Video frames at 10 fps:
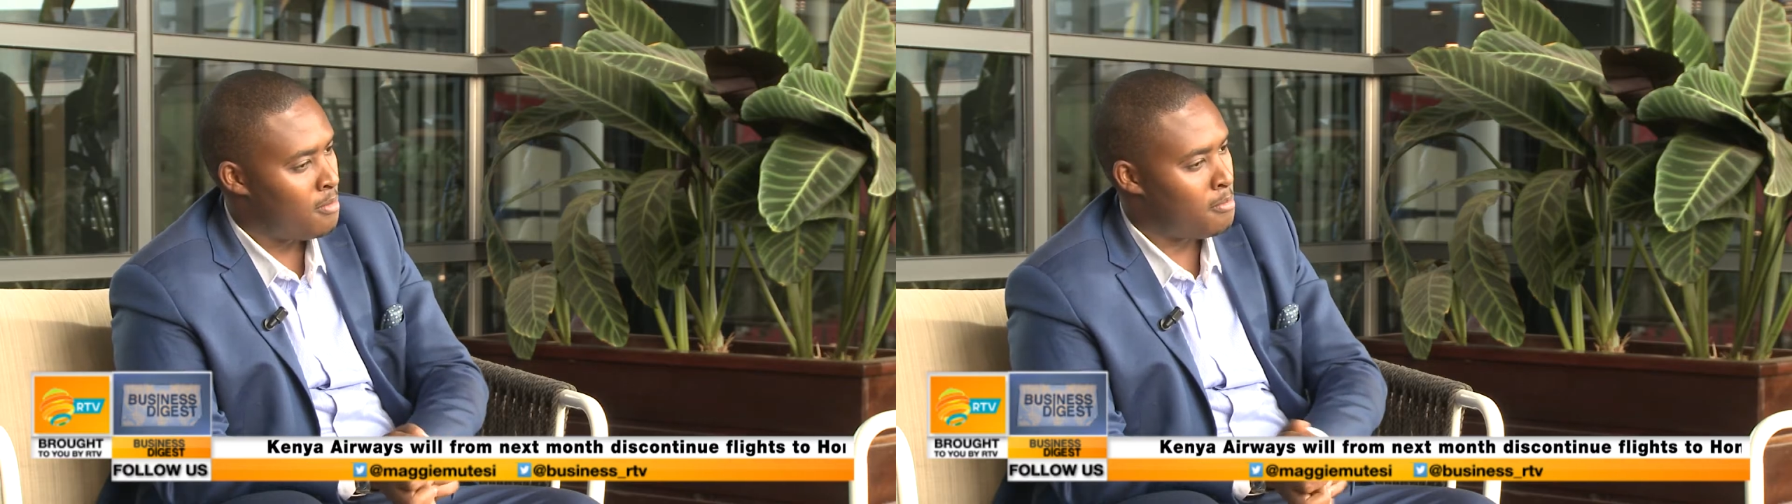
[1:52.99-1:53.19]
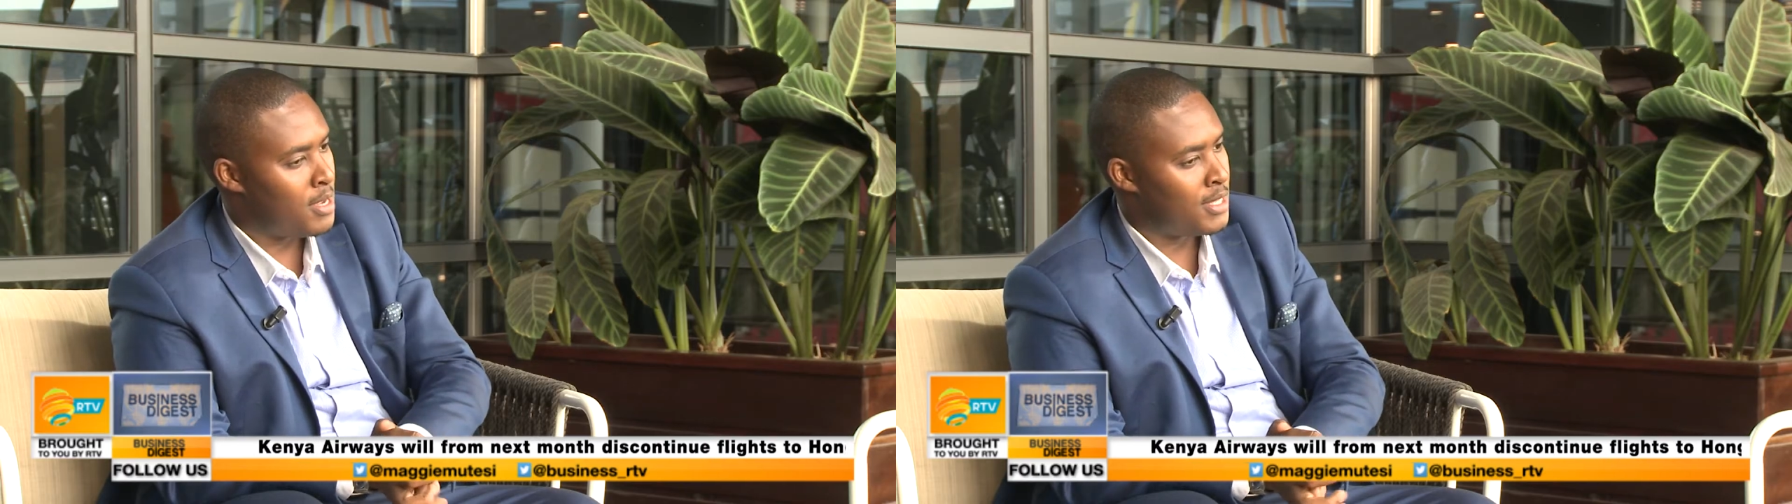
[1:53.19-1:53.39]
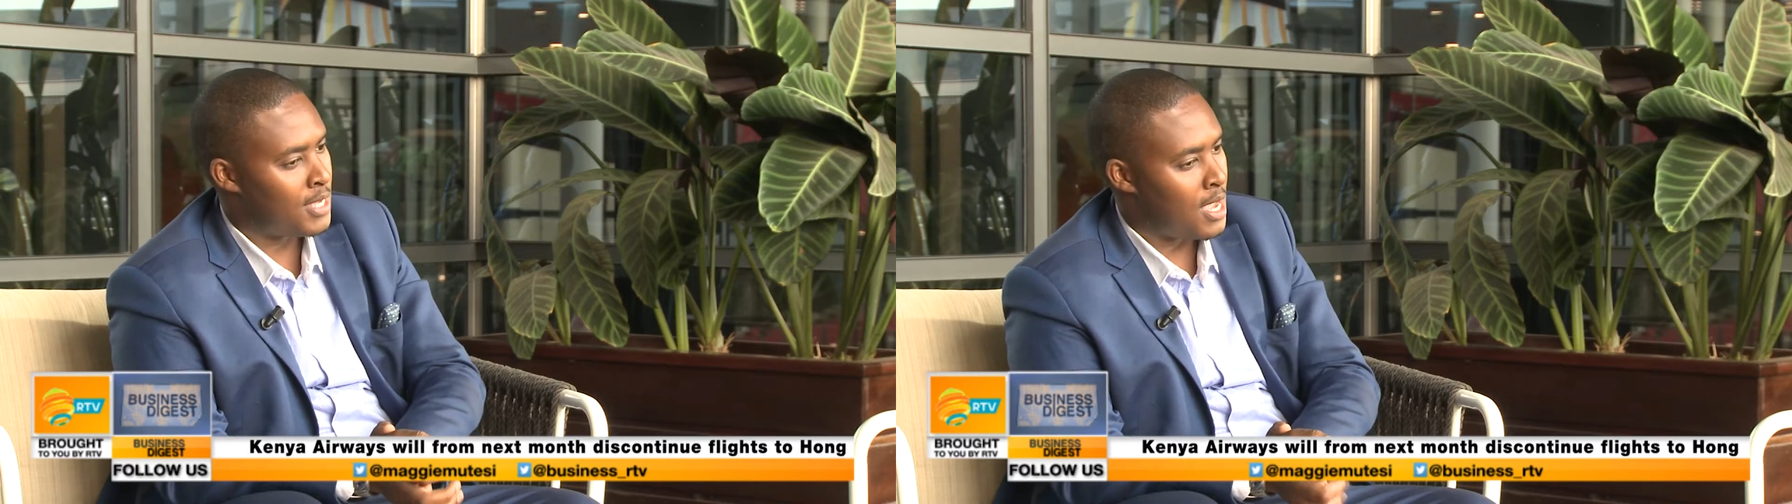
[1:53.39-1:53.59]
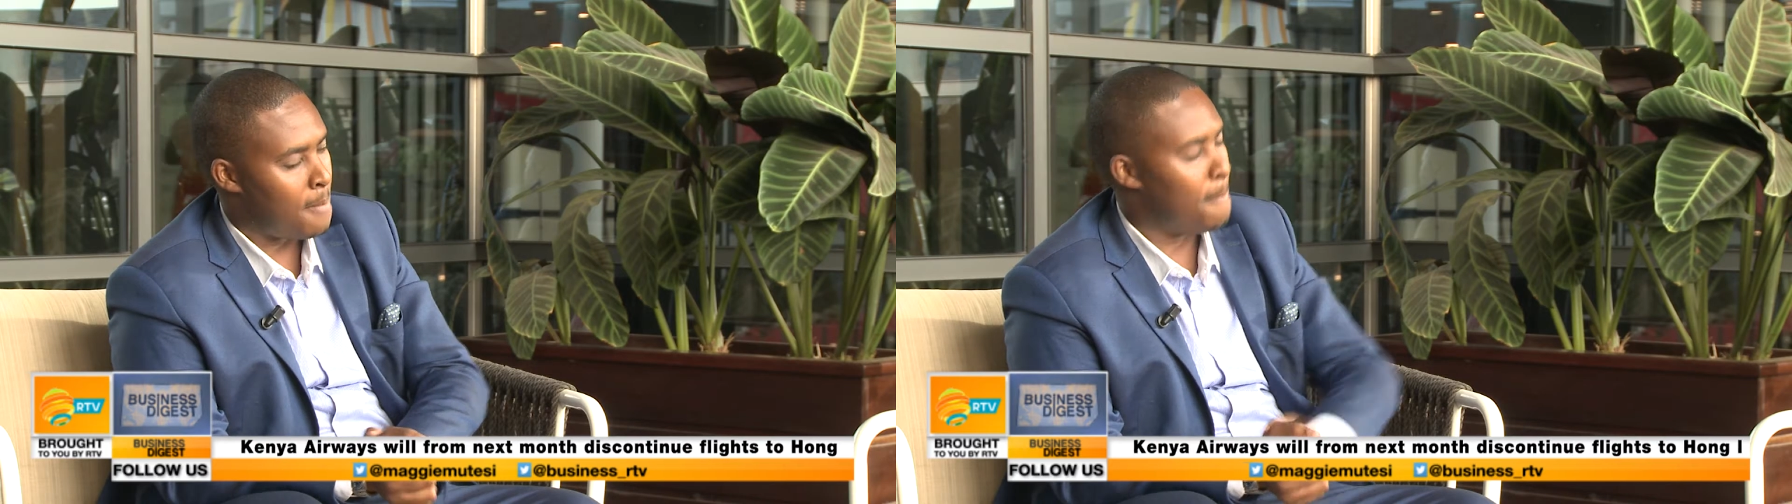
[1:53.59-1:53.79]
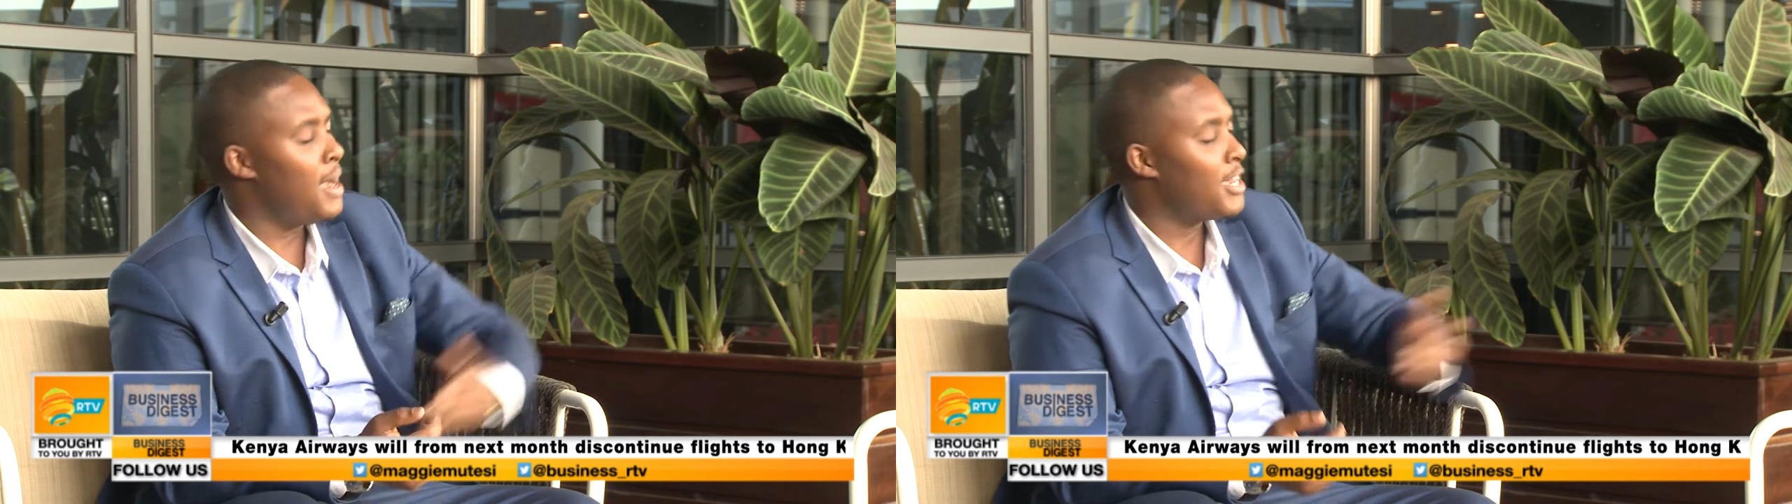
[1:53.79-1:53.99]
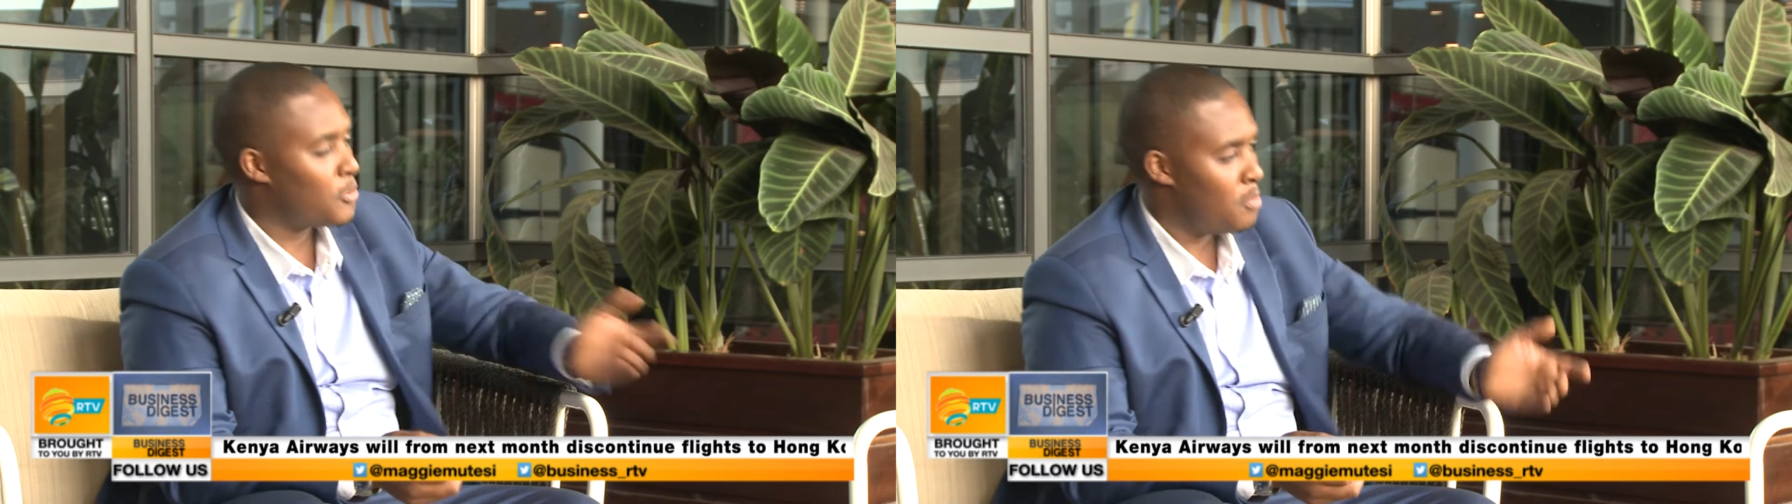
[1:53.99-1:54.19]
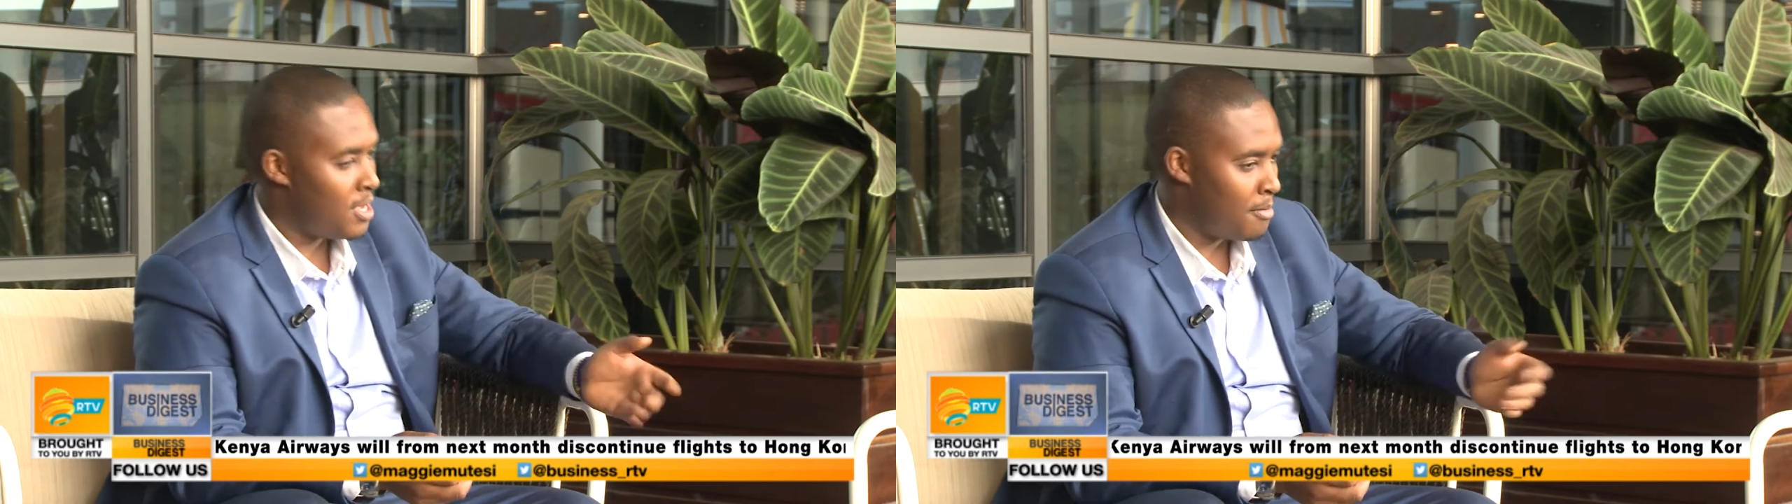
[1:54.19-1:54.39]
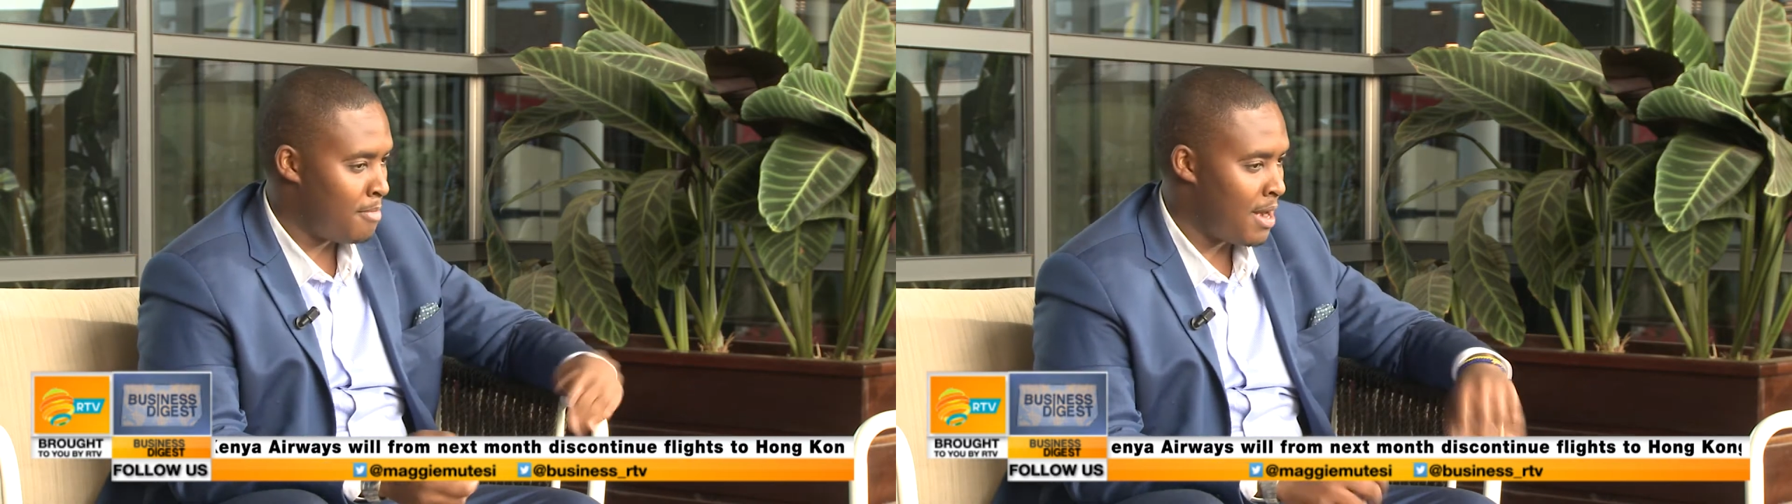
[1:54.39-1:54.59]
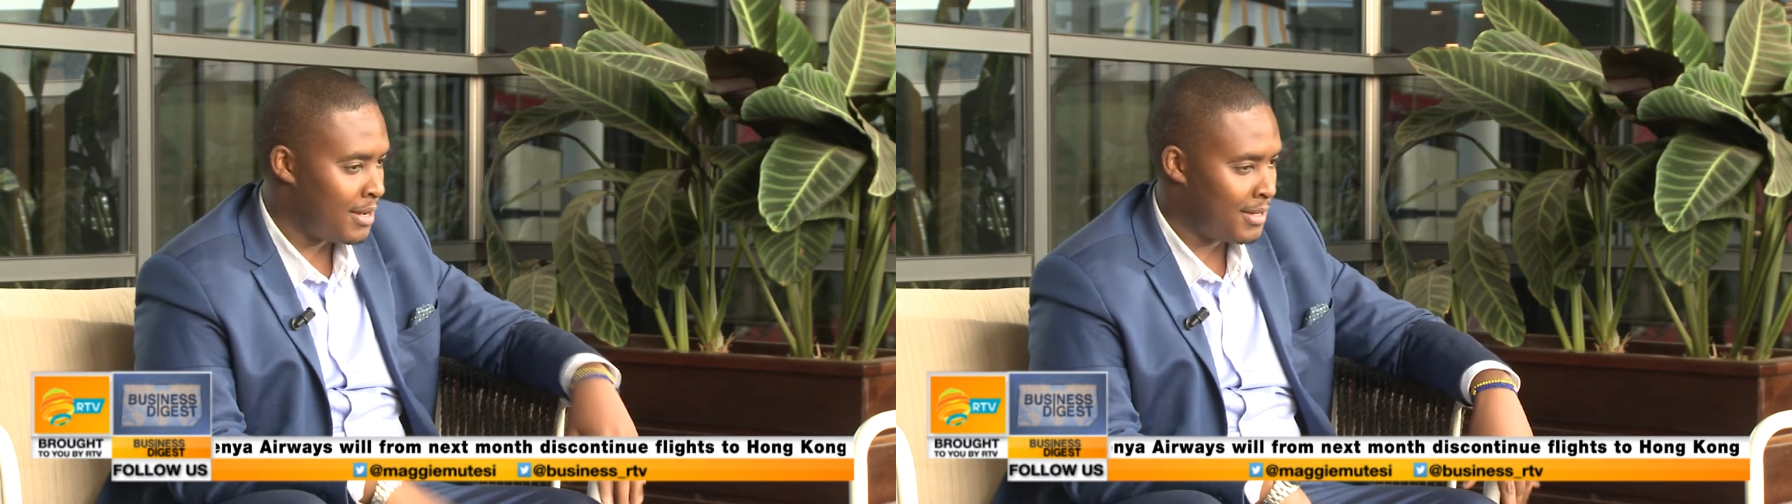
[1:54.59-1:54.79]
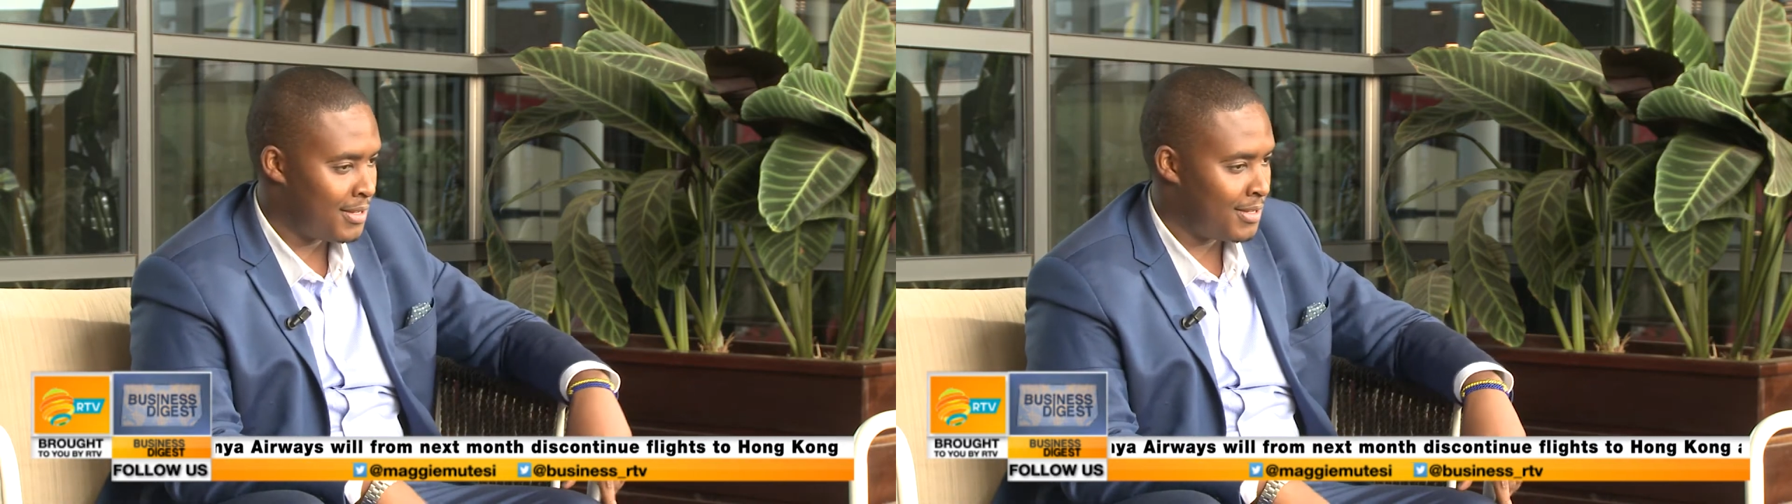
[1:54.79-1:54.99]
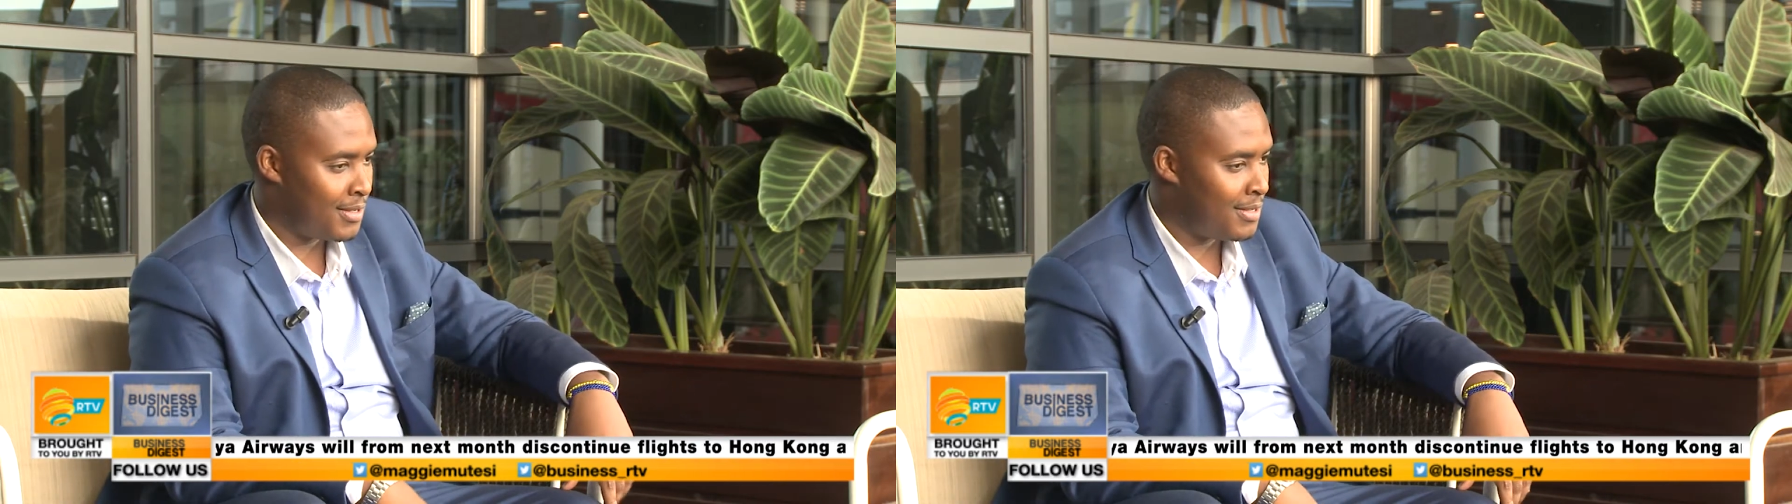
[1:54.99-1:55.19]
But banks being banks,